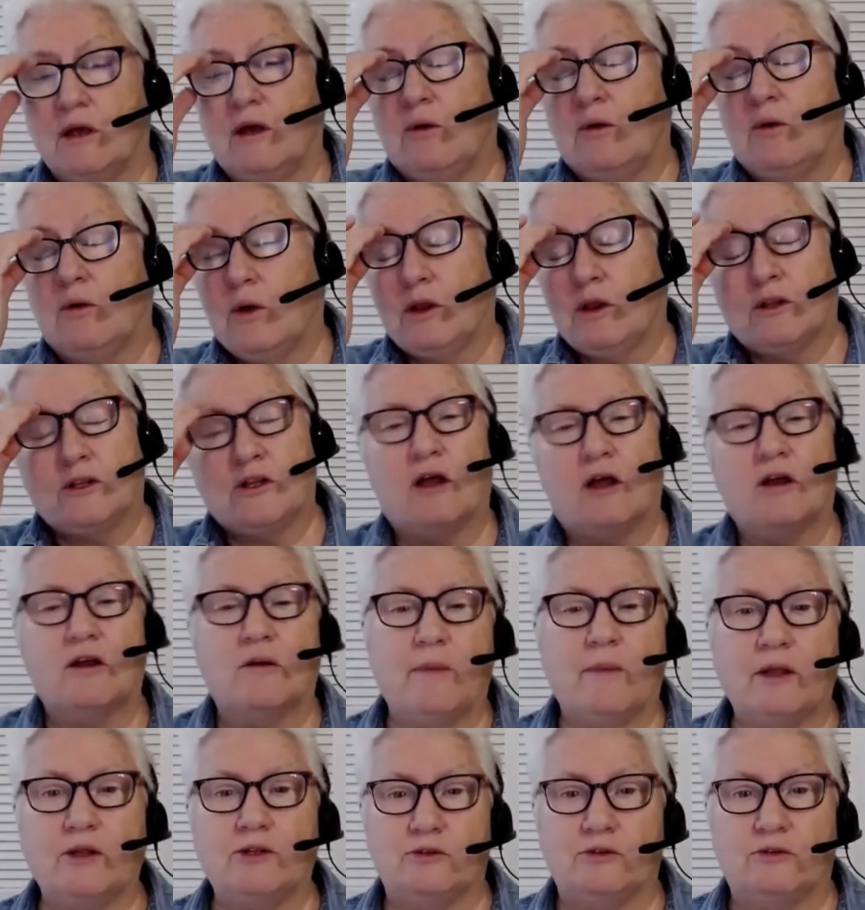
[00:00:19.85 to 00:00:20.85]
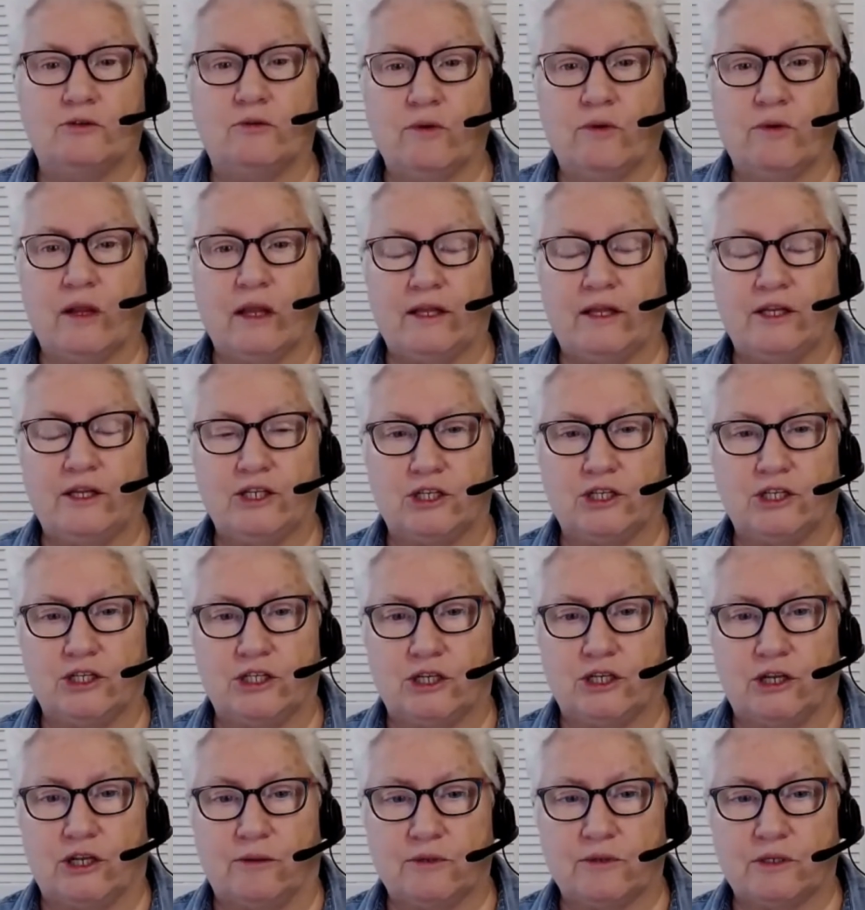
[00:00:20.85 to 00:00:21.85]
We'll talk about dual
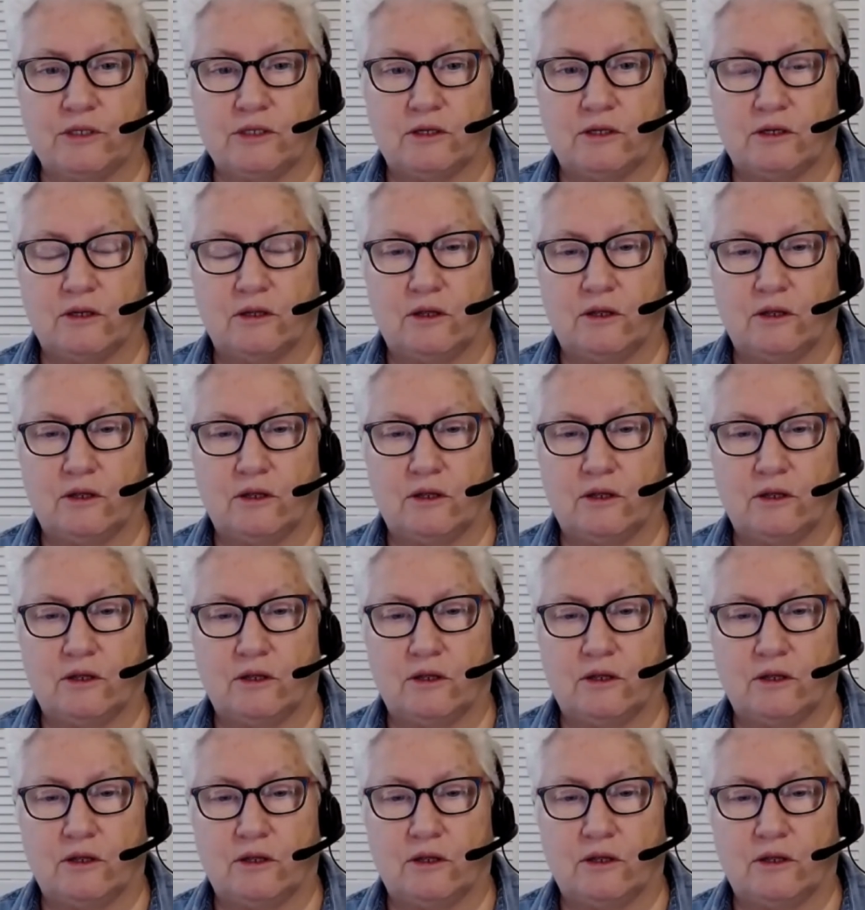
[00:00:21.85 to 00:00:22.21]
relationships.